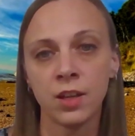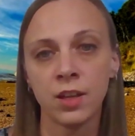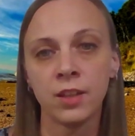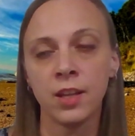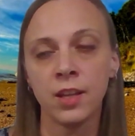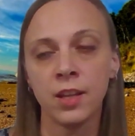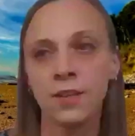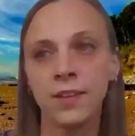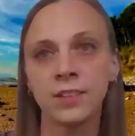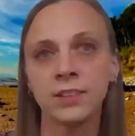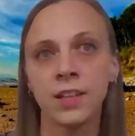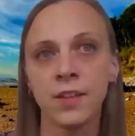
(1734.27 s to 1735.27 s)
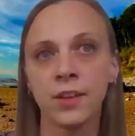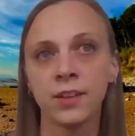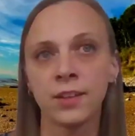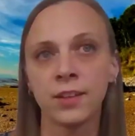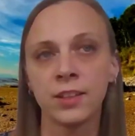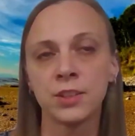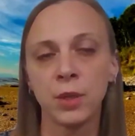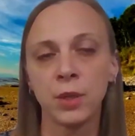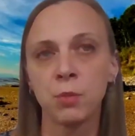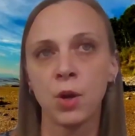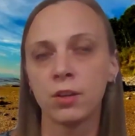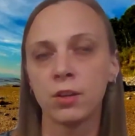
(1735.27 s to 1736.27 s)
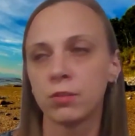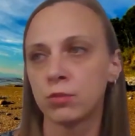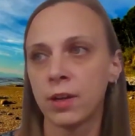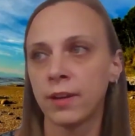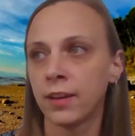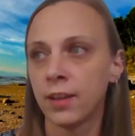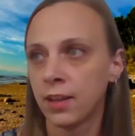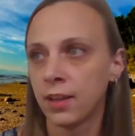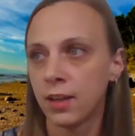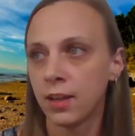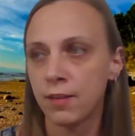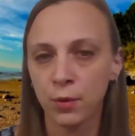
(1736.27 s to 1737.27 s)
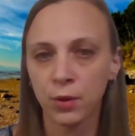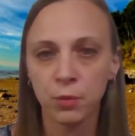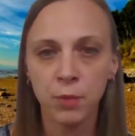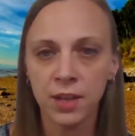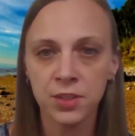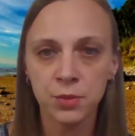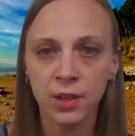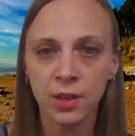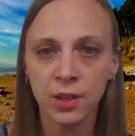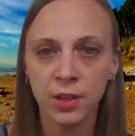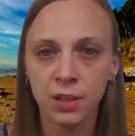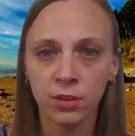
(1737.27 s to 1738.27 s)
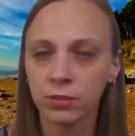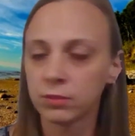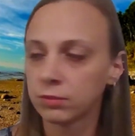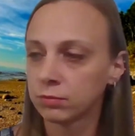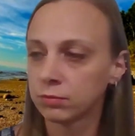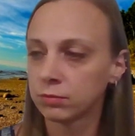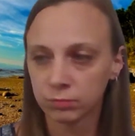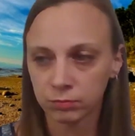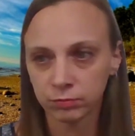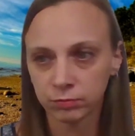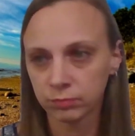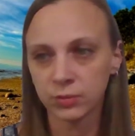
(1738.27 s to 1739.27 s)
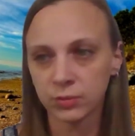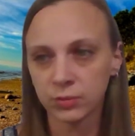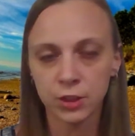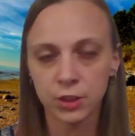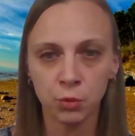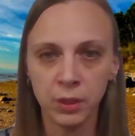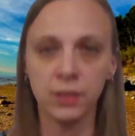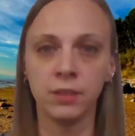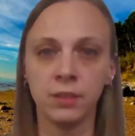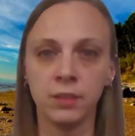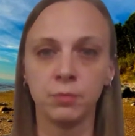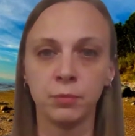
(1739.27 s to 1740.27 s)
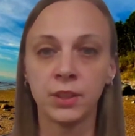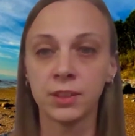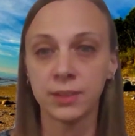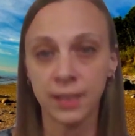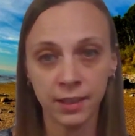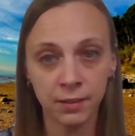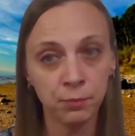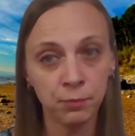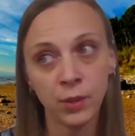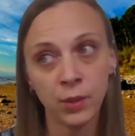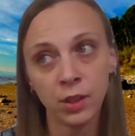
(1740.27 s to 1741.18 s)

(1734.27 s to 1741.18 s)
And I think that's a big part of why, if I were to pass away tomorrow, so be it, because I'm